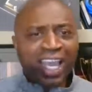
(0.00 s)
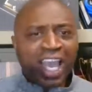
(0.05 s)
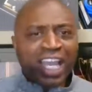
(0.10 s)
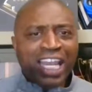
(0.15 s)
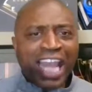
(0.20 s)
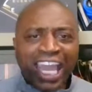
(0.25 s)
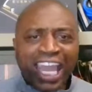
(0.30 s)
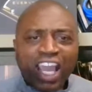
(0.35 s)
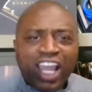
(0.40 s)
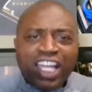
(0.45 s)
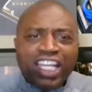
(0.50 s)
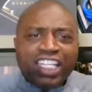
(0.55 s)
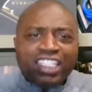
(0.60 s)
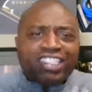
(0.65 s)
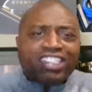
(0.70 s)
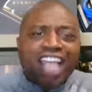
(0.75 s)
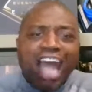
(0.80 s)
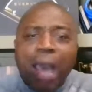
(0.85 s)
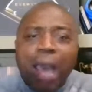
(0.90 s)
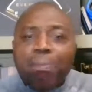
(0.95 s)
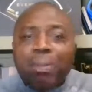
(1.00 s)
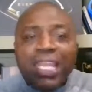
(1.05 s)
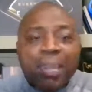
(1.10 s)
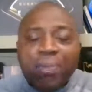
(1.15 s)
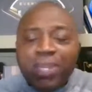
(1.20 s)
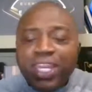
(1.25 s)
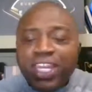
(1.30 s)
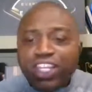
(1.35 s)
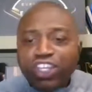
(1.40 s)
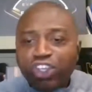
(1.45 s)
Like, stop
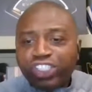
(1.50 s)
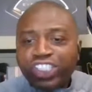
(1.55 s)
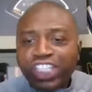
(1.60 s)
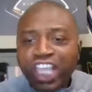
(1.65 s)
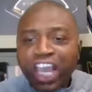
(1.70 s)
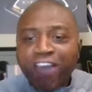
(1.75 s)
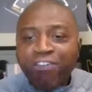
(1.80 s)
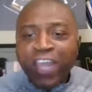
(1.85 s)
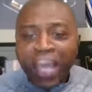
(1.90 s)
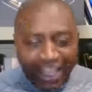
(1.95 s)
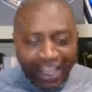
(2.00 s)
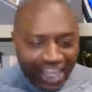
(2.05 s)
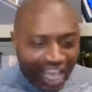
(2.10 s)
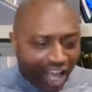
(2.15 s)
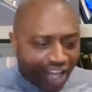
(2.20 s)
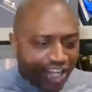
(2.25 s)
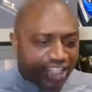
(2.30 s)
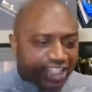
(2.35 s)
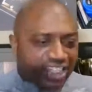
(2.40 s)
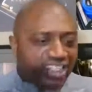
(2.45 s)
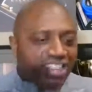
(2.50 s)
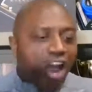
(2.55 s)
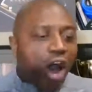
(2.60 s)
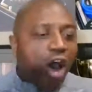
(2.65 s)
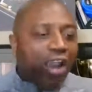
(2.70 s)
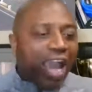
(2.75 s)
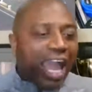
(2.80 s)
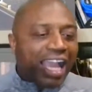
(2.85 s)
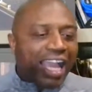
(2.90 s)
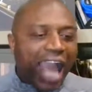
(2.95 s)
limiting yourself there. This is
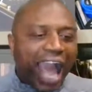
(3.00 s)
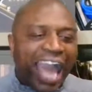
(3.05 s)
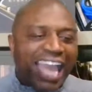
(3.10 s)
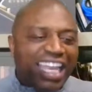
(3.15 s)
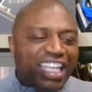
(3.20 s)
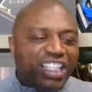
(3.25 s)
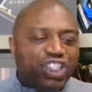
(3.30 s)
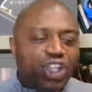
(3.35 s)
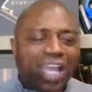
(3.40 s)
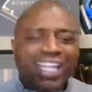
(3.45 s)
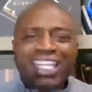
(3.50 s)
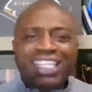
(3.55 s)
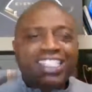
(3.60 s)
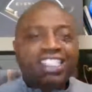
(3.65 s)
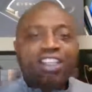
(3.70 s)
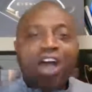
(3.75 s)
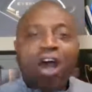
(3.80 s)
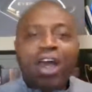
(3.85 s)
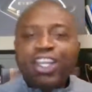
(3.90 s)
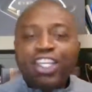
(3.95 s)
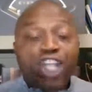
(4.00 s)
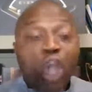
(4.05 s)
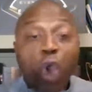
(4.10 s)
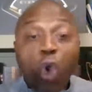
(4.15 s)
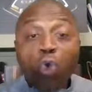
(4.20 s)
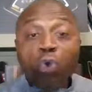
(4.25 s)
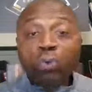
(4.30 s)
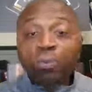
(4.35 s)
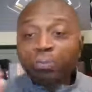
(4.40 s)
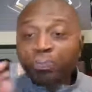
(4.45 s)
all like this is all.
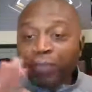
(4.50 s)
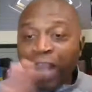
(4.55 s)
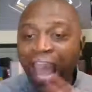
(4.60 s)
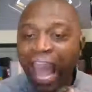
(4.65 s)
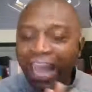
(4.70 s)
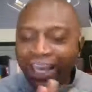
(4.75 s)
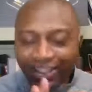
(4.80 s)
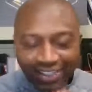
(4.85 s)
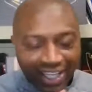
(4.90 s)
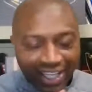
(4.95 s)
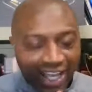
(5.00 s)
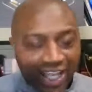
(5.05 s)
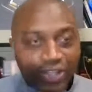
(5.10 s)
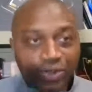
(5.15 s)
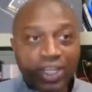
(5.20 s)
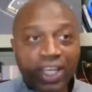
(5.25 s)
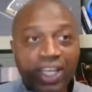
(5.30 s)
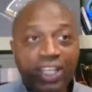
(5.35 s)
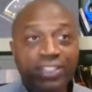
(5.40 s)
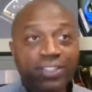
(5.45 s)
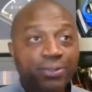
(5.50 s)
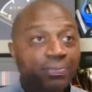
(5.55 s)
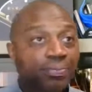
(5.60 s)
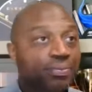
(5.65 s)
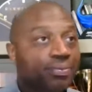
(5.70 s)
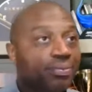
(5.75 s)
No, I can tell you this.